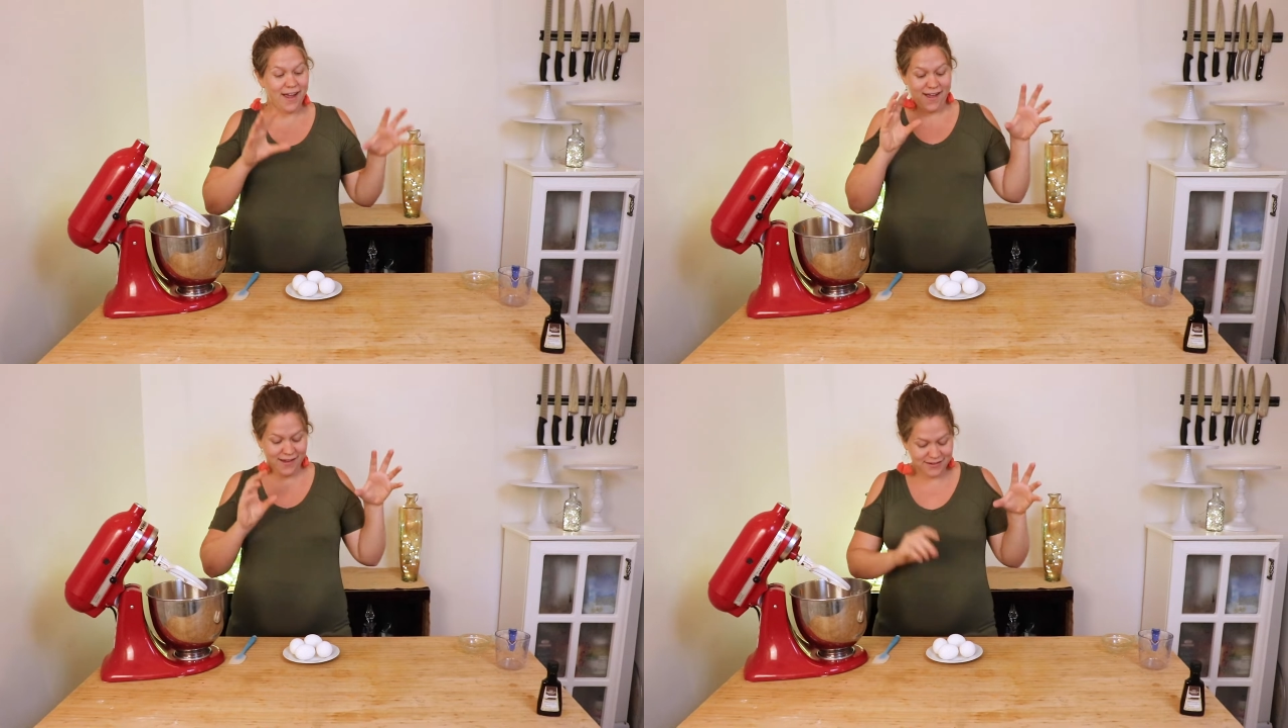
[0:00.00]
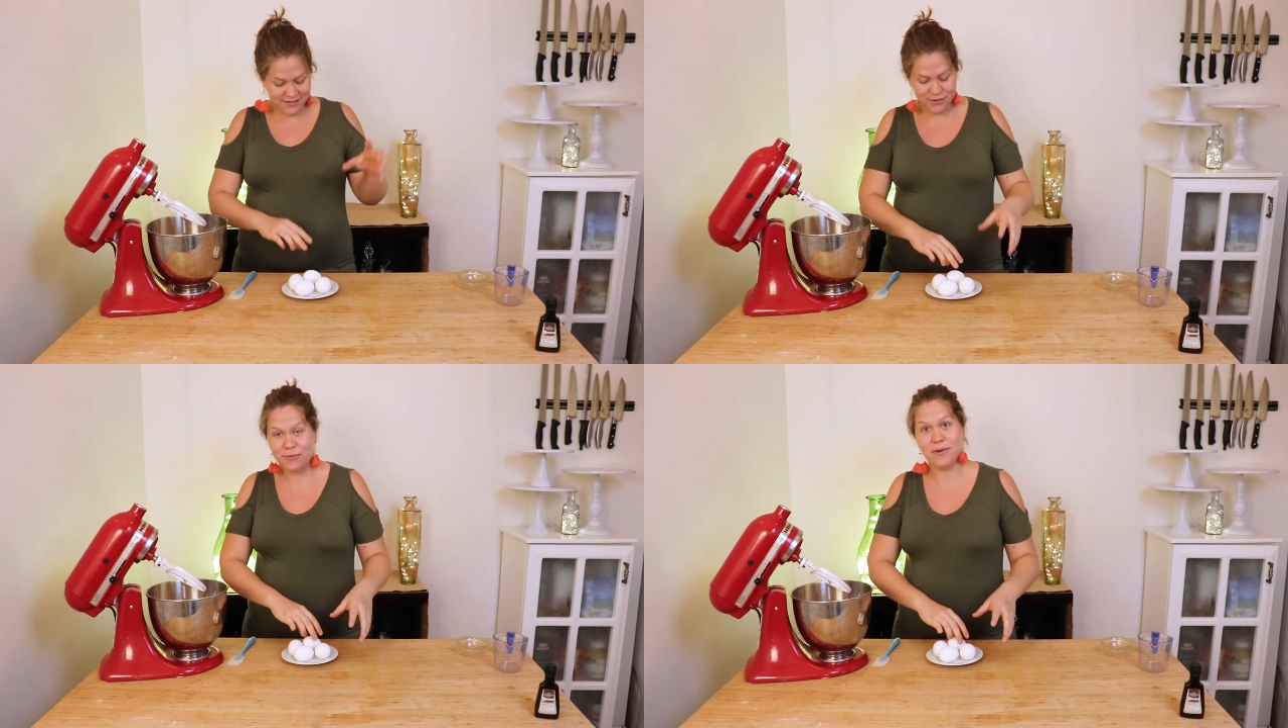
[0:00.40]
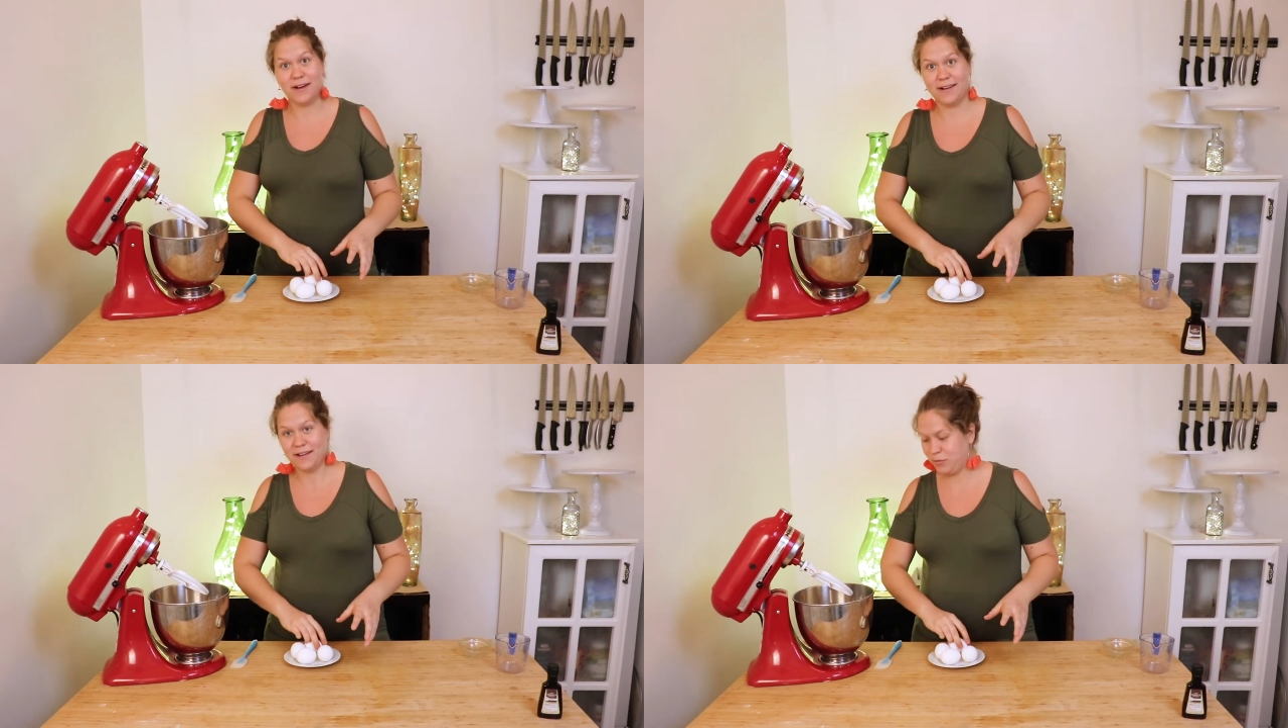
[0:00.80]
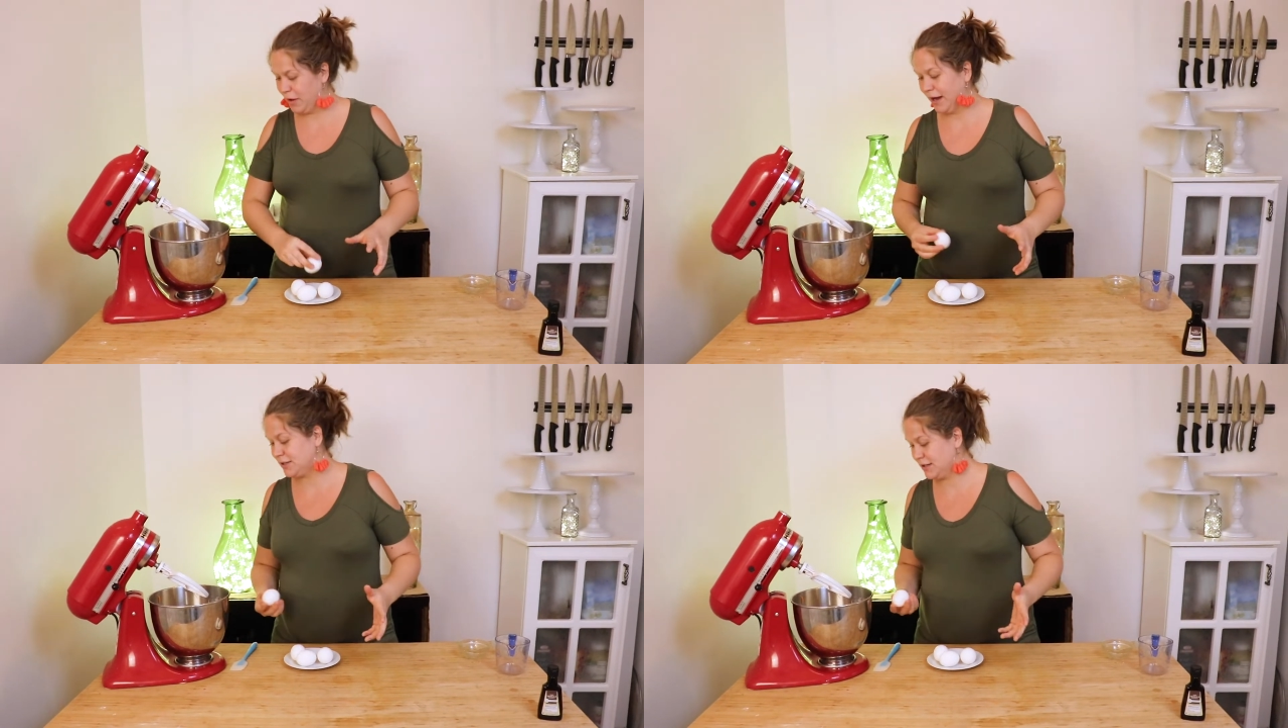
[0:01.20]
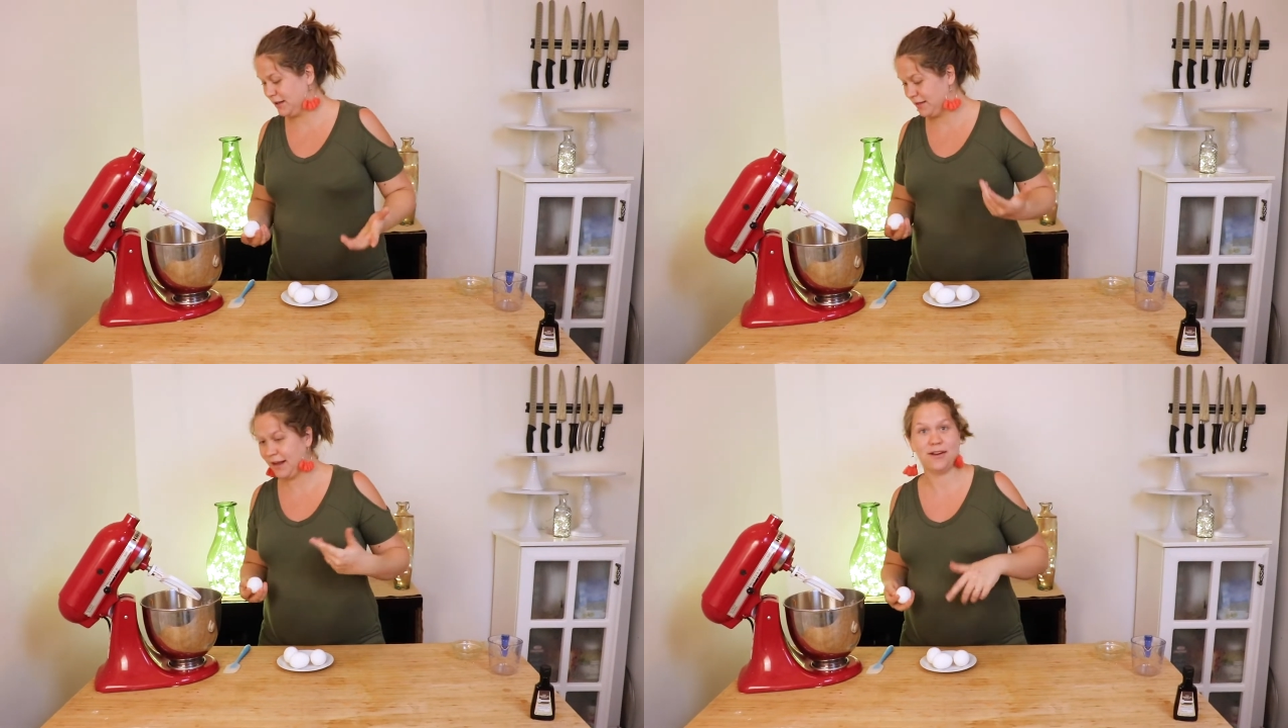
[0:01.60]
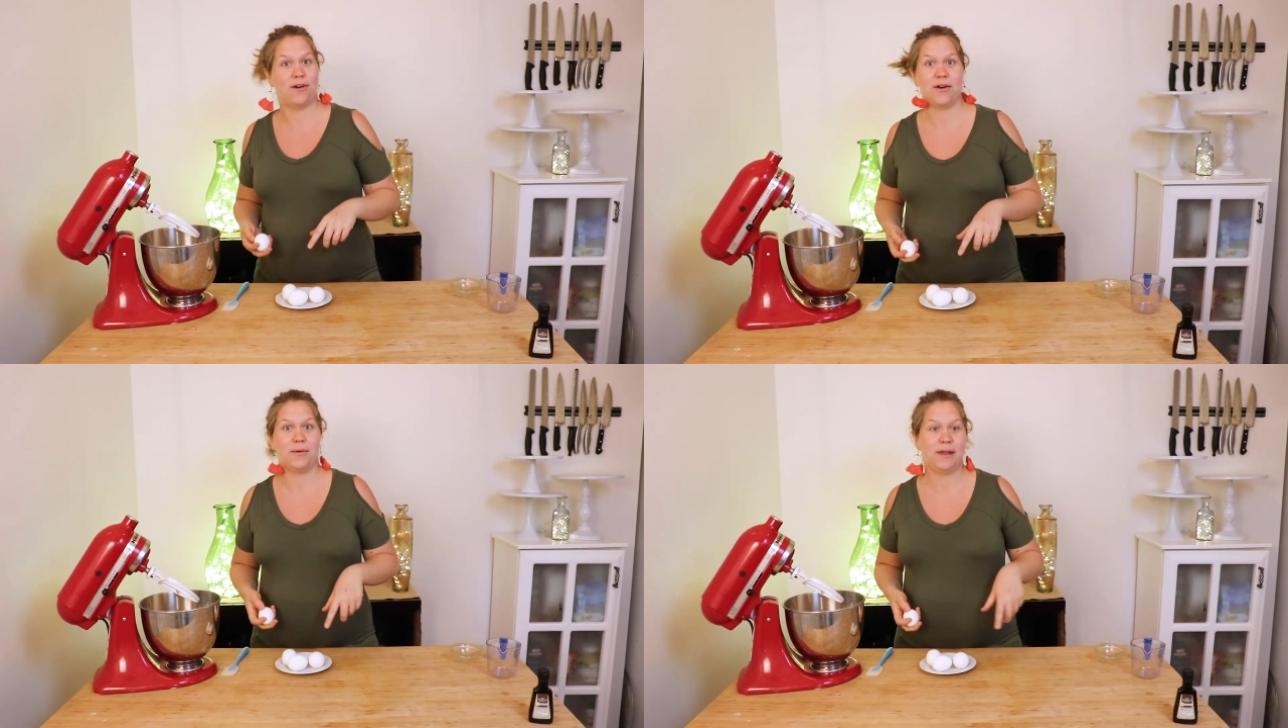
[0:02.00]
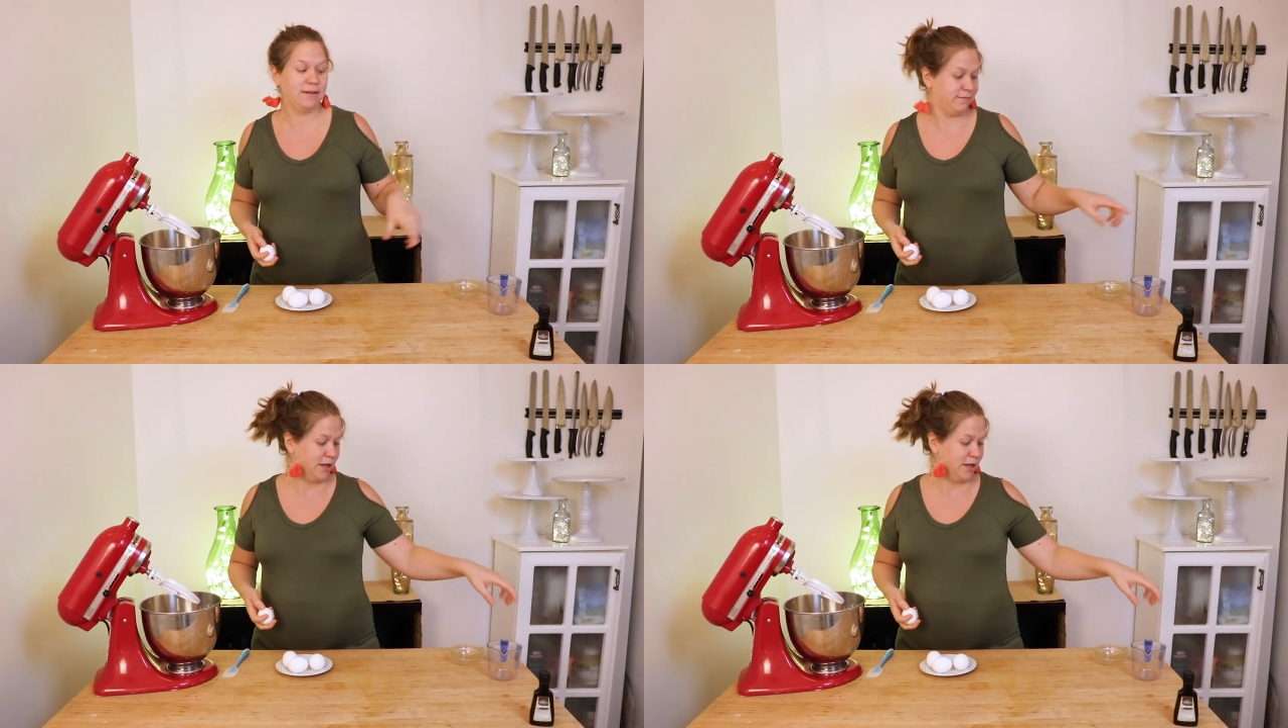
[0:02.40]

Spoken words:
eggs, well actually they can all go in.